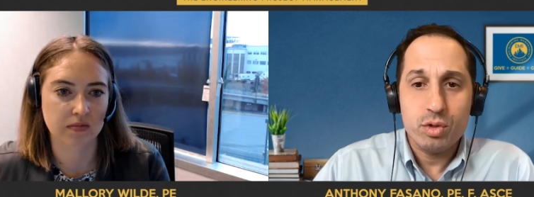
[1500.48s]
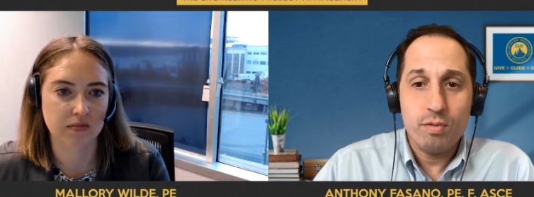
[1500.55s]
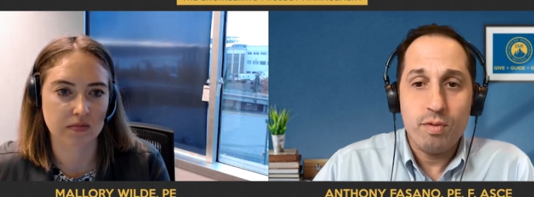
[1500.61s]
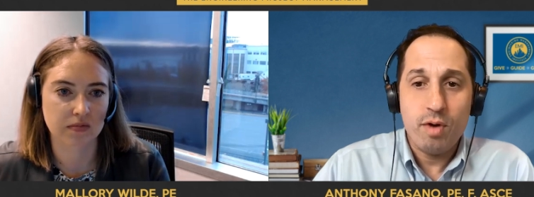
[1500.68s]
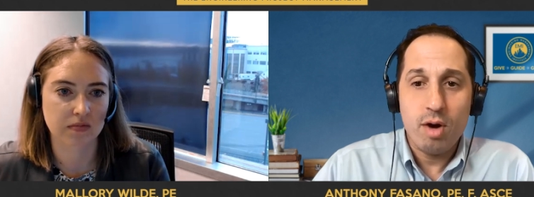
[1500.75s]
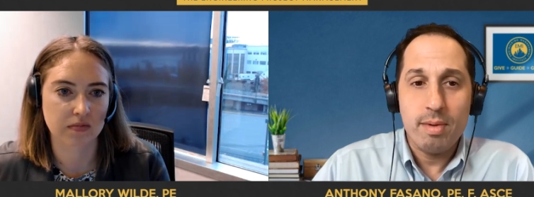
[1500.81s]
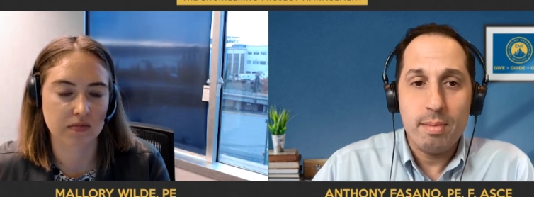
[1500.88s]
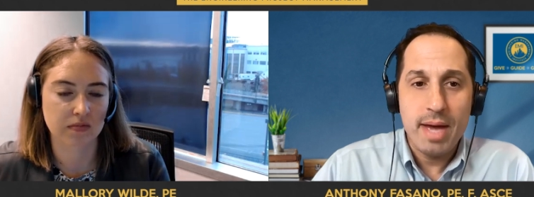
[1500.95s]
Speaker 1: so
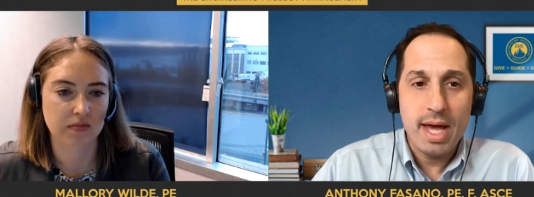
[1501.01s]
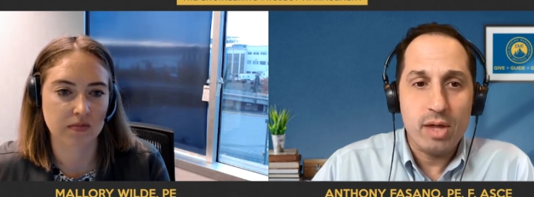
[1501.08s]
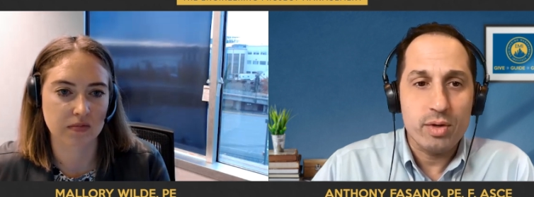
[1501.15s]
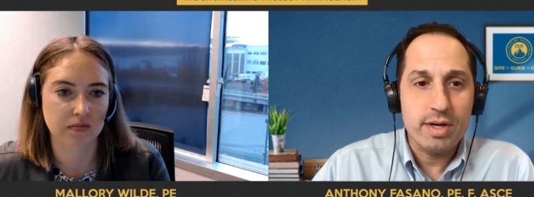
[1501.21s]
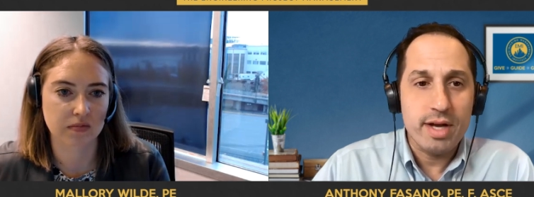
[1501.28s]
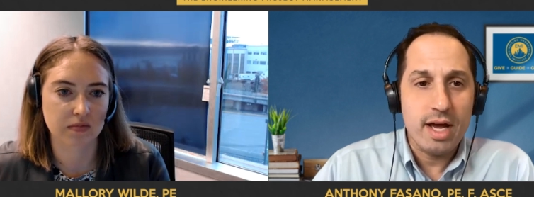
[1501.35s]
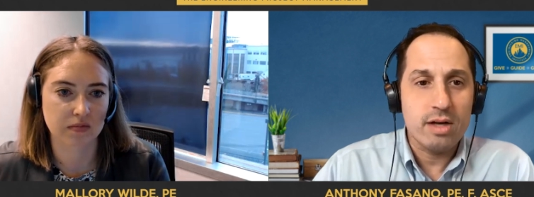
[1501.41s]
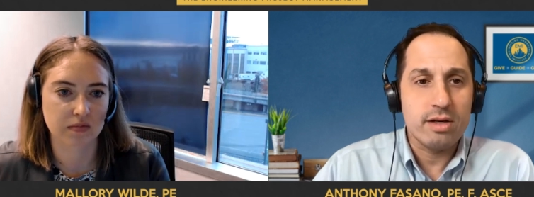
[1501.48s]
far. But Mallory,
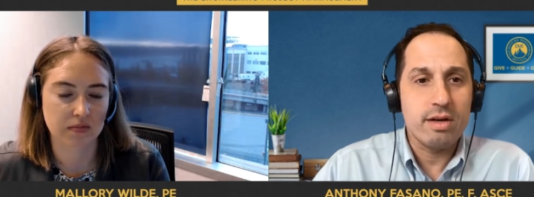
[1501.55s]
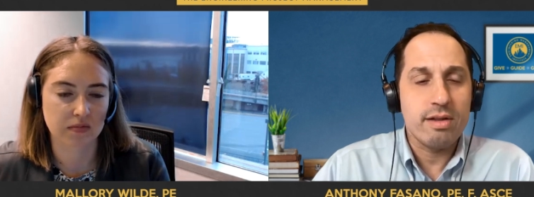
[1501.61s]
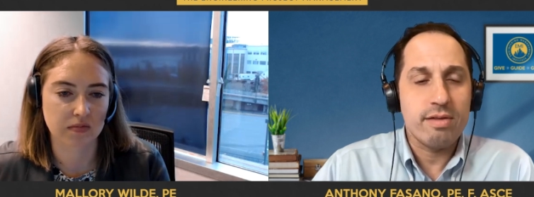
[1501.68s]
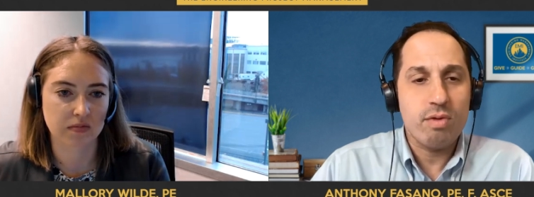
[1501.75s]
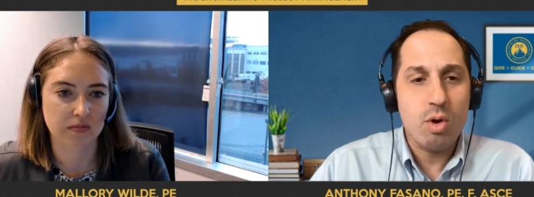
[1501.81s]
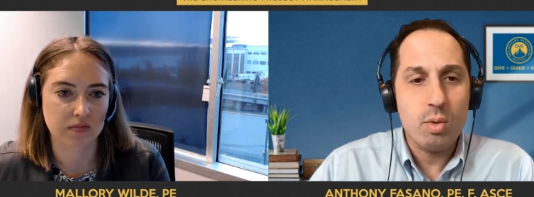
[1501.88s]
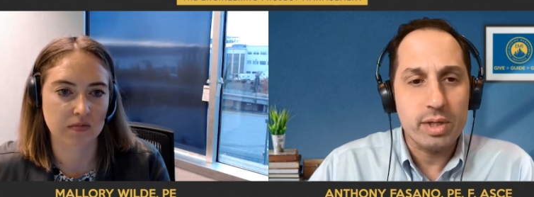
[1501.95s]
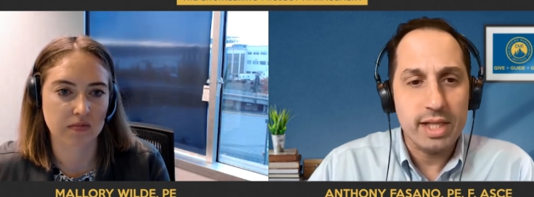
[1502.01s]
now I'm going to mm-hmm.
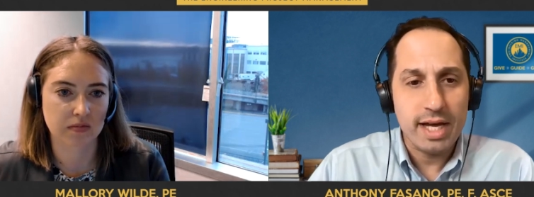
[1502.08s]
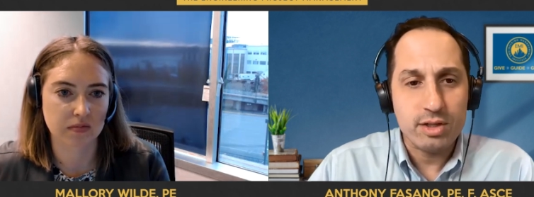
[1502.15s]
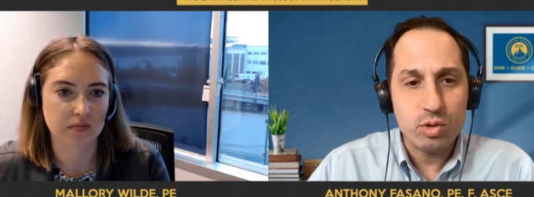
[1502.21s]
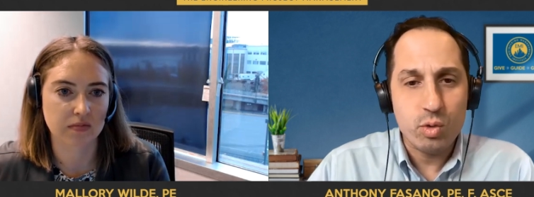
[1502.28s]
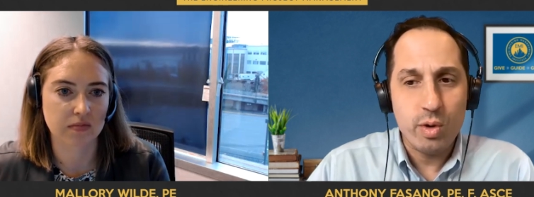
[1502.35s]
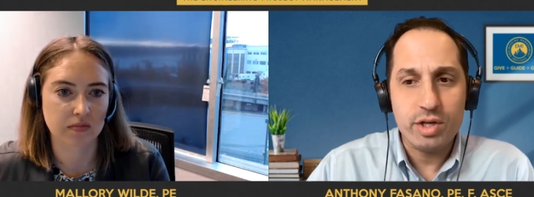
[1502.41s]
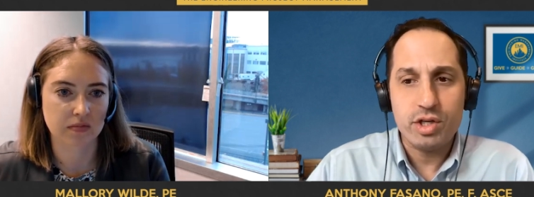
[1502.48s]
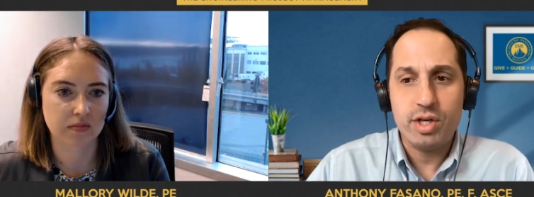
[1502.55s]
throw one last
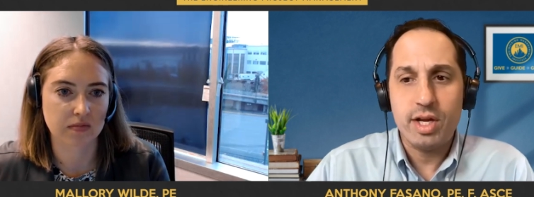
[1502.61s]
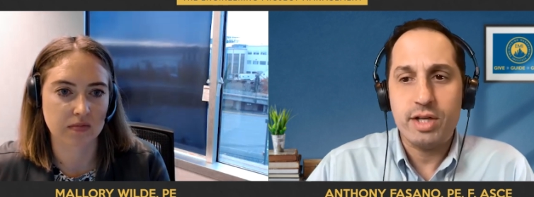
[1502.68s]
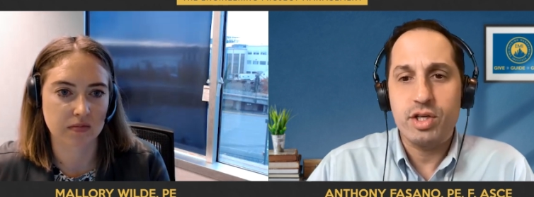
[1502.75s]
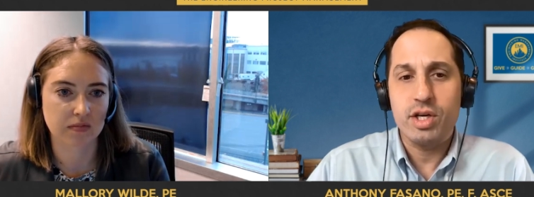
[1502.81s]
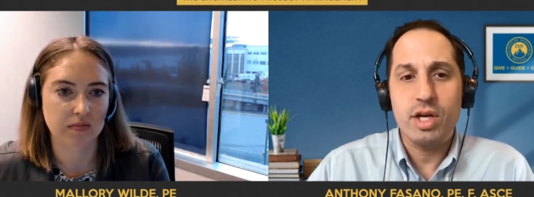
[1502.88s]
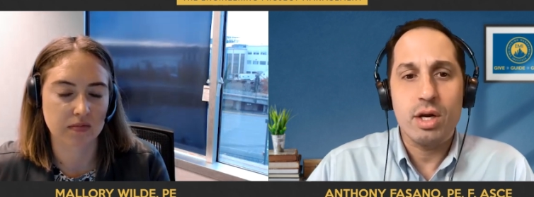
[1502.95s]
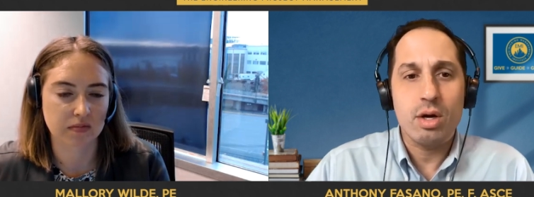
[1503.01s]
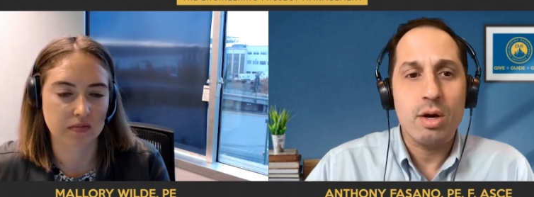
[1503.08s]
question at you
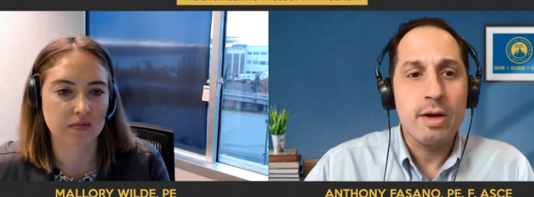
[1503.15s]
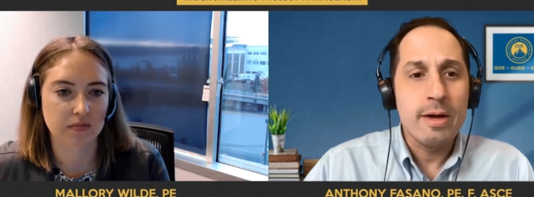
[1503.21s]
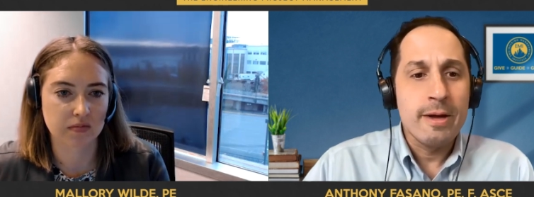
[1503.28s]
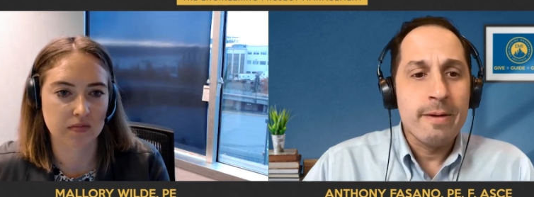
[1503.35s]
here.